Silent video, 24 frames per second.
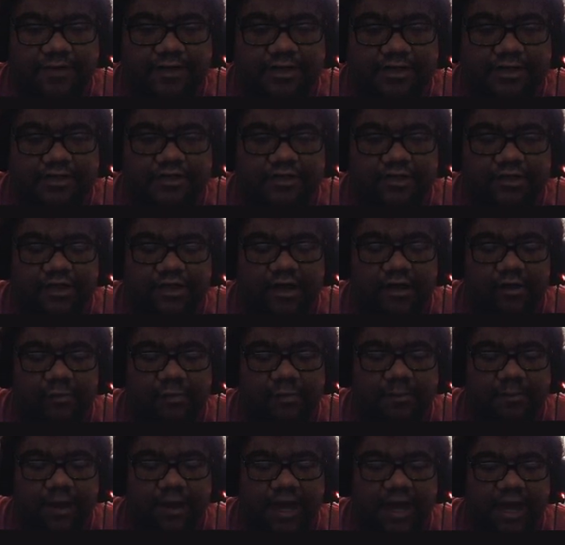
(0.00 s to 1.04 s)
Slowly I
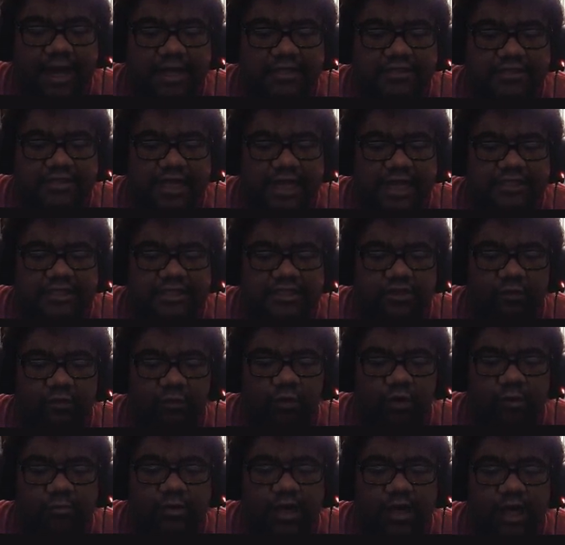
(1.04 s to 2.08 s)
open my eyes. I see the
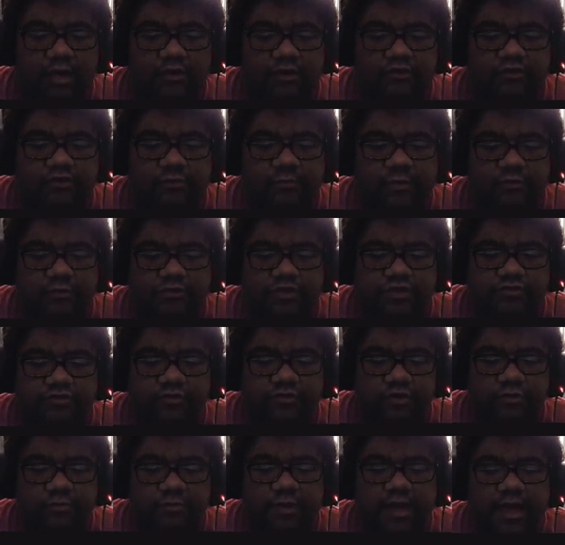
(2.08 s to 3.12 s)
warm colors of Mocha's
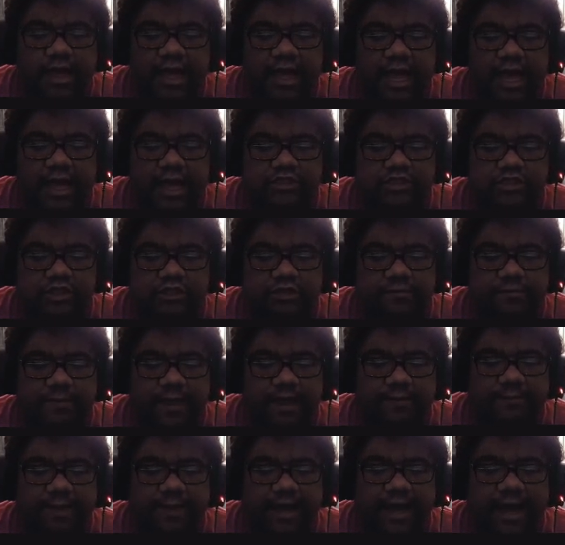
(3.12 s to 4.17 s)
room and slowly
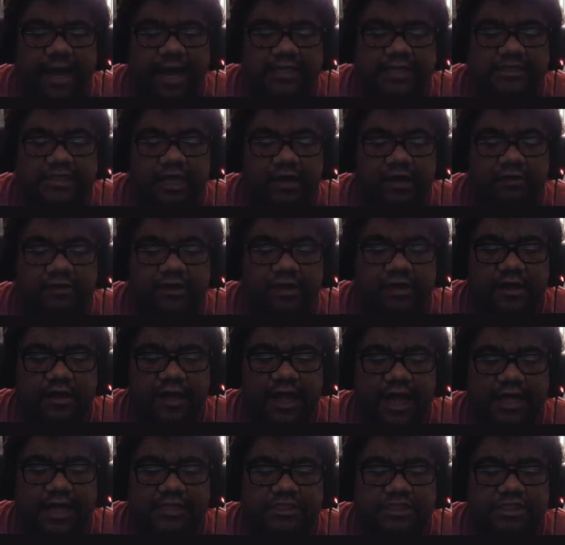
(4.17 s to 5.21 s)
pan my eyes down.
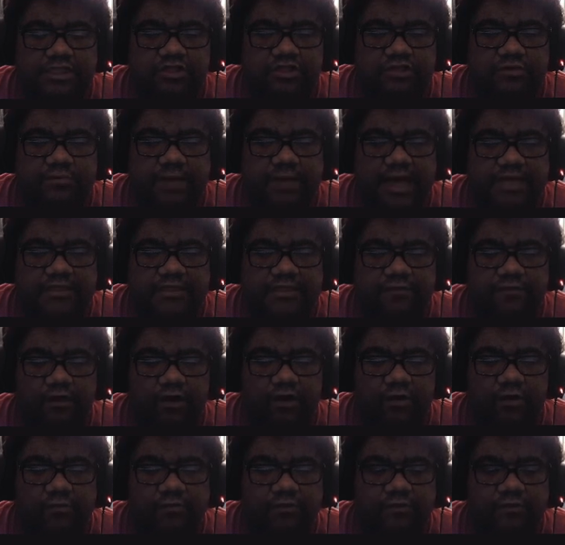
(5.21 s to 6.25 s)
I see two massive
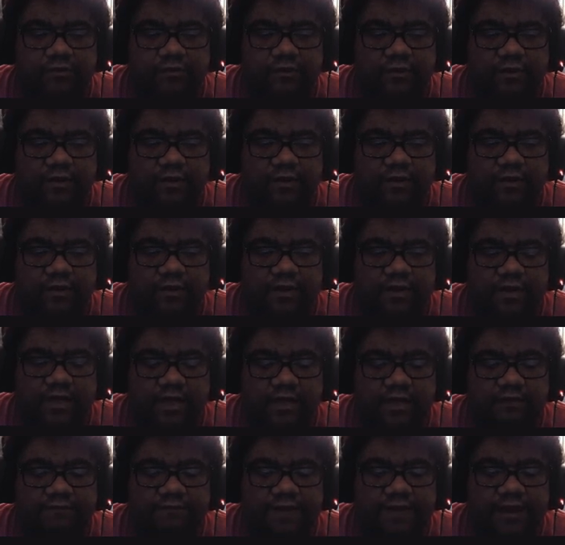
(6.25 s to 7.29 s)
arms.
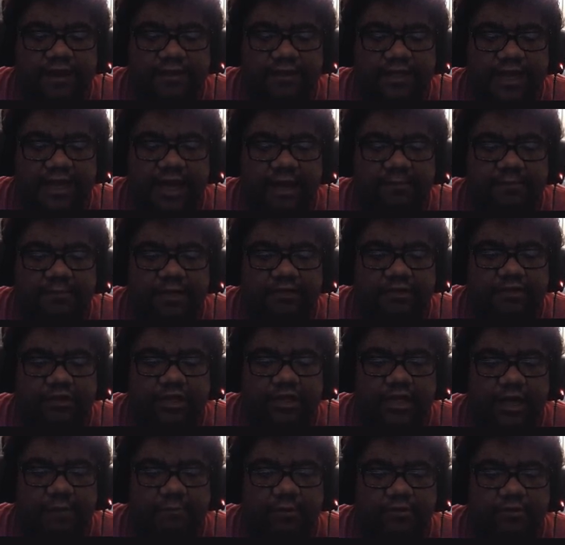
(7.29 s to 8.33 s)
In fact, I'm not
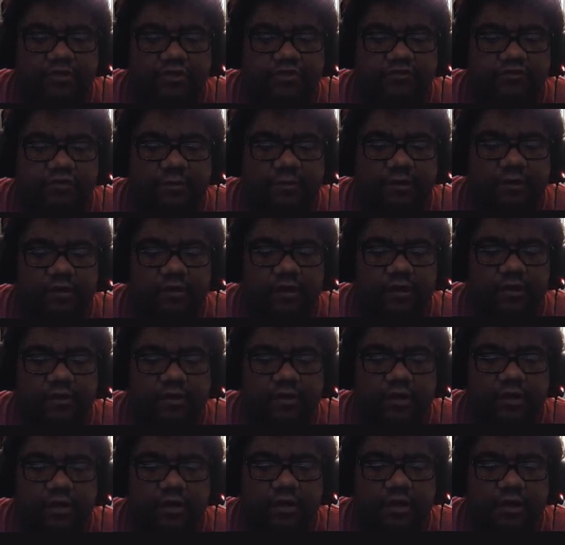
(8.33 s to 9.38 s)
looking at Mocha's room at all.
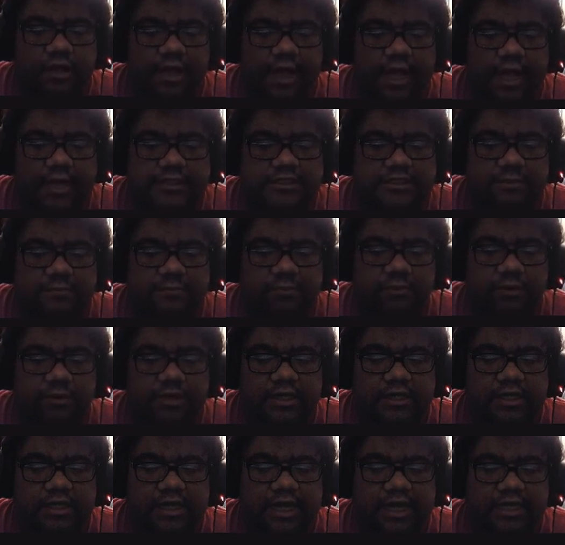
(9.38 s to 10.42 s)
At some point
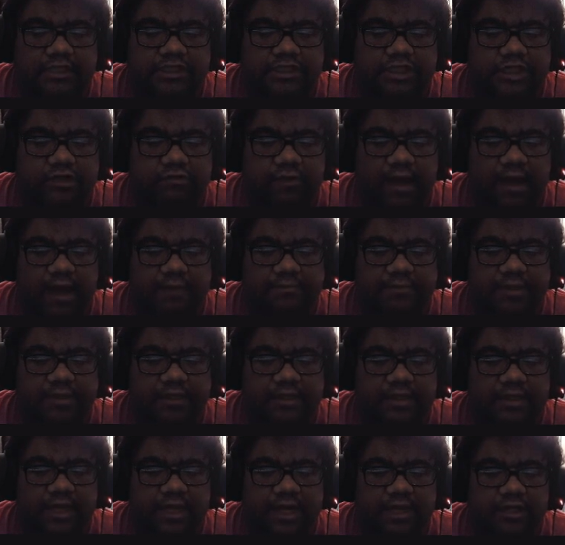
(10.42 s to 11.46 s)
in the night, she grabbed
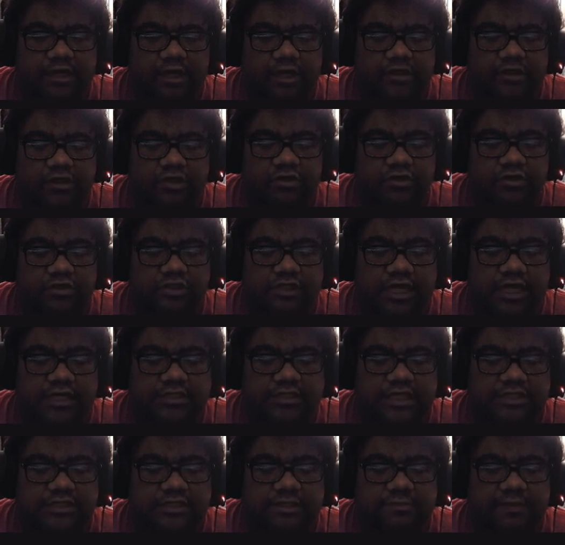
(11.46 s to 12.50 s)
me and I tucked into her chest
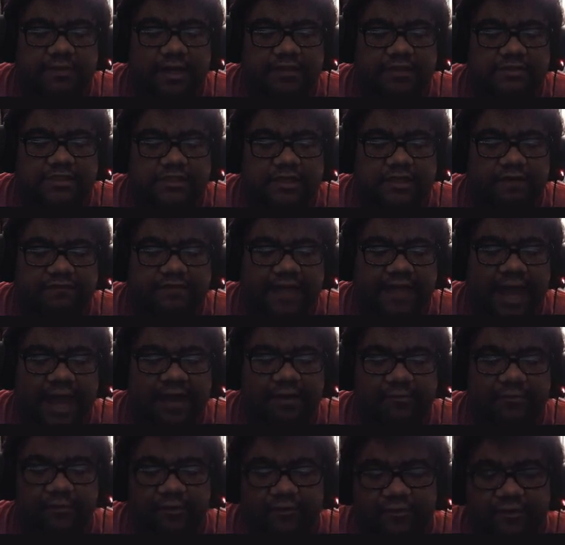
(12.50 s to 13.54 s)
like some kind of stuffed
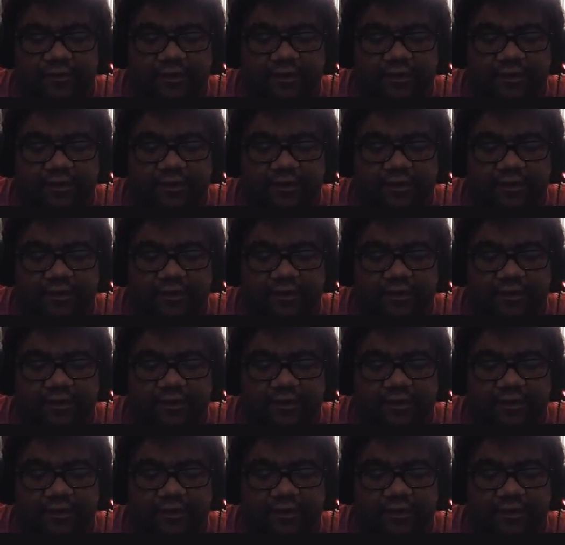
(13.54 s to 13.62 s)
animal.